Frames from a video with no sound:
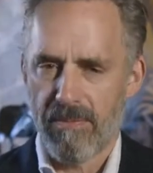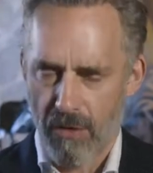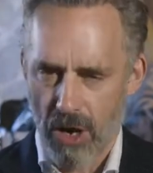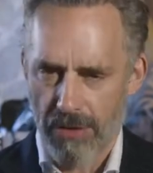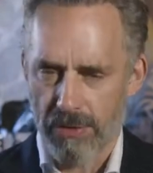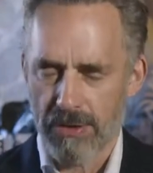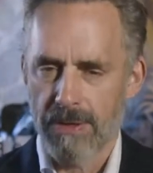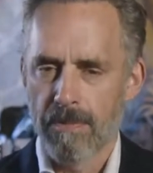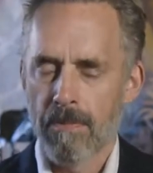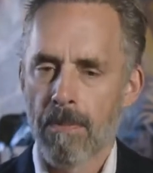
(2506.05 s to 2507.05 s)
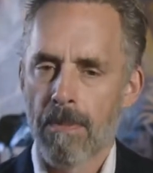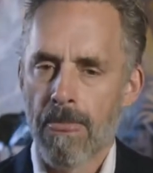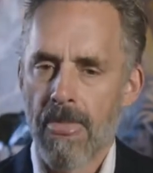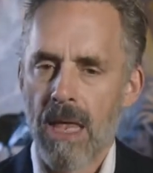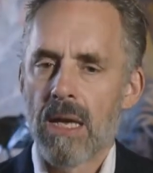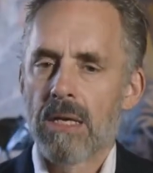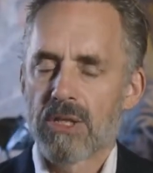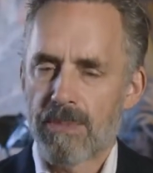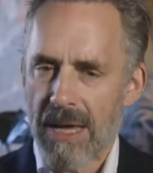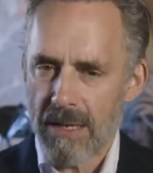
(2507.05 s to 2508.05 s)
fathers,
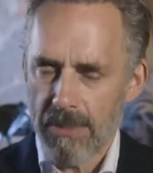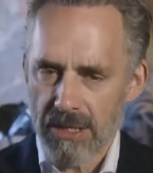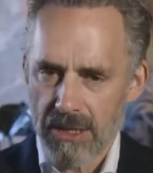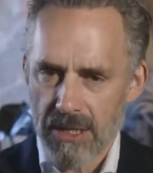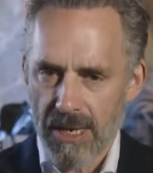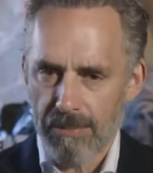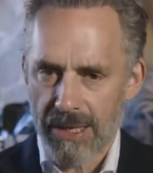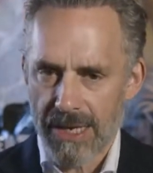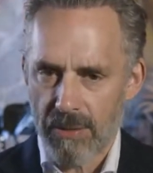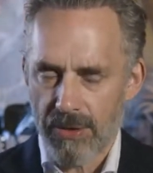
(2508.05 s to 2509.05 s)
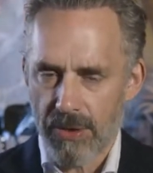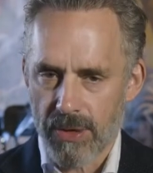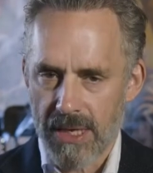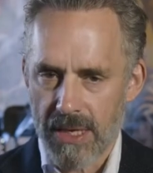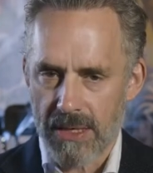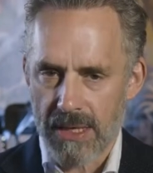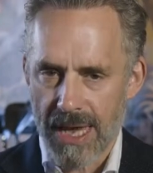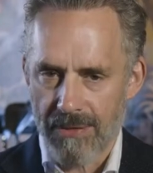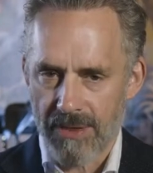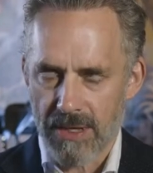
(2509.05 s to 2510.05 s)
spend a bunch of time playing with your kids and
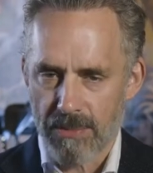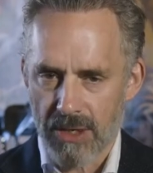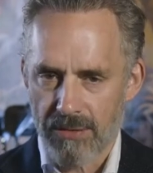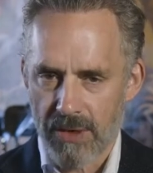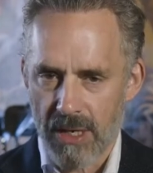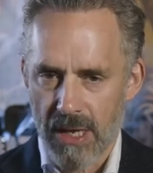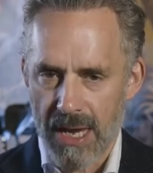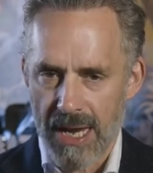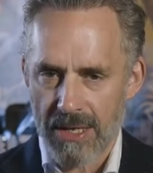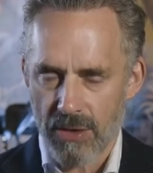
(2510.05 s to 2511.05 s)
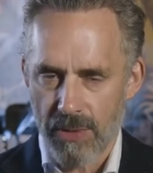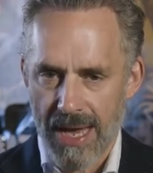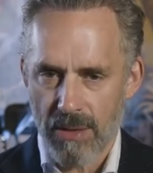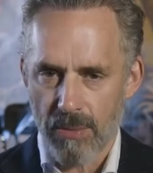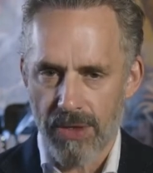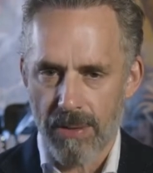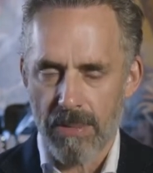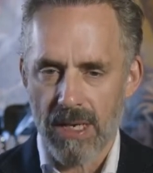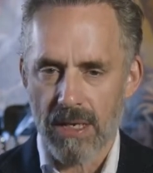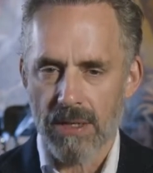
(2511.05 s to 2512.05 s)
having as much fun as you can with them,
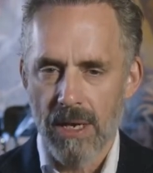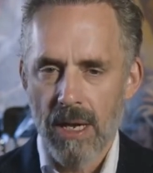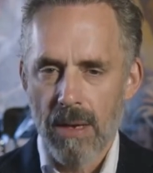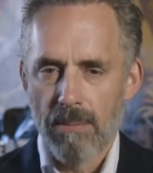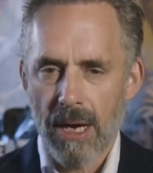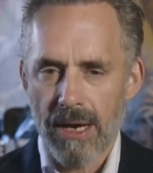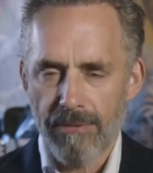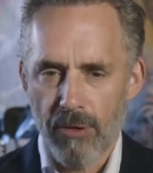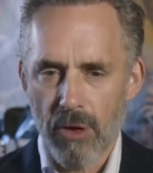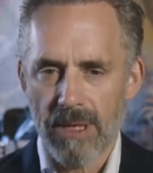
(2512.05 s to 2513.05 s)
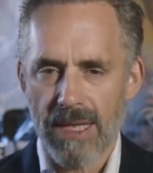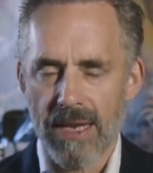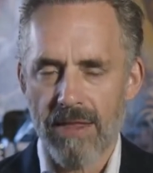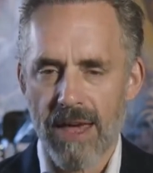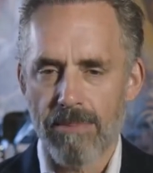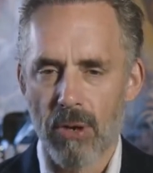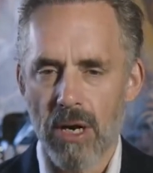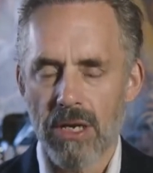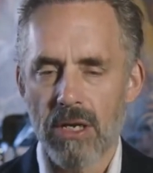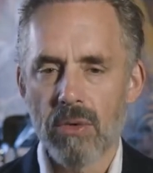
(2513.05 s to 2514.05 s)
because by formulating that
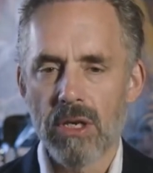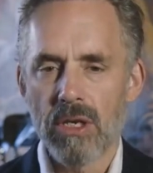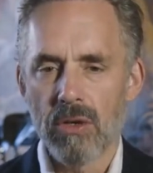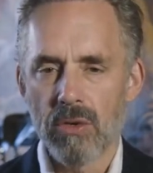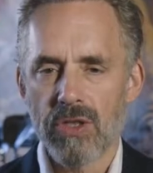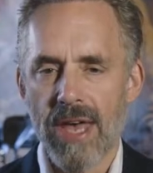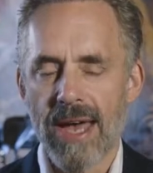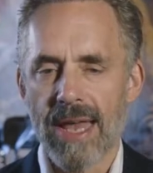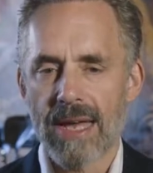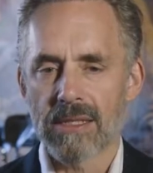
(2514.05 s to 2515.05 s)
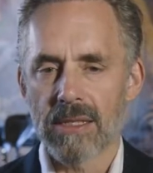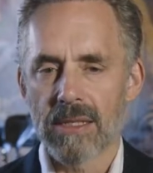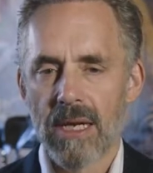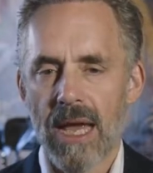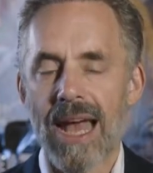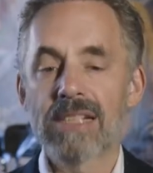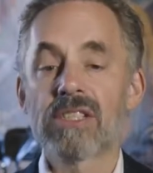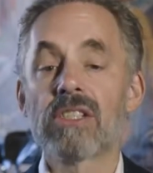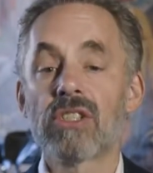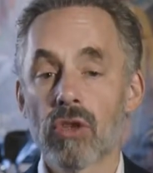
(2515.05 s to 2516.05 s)
bond, you can use that as
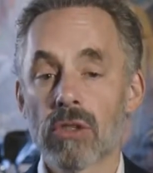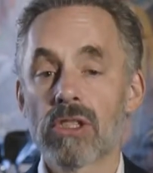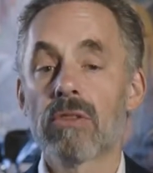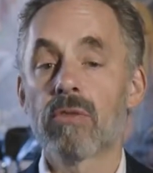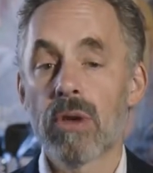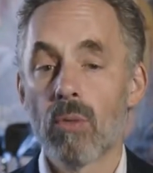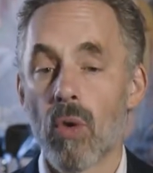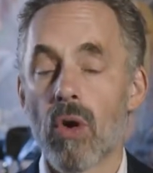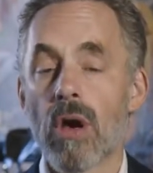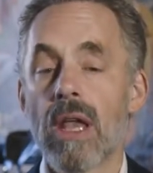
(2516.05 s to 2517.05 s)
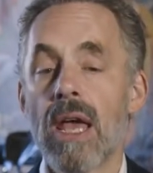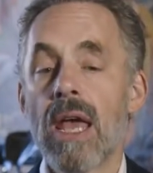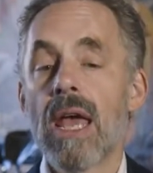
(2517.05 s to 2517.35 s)
the source of reward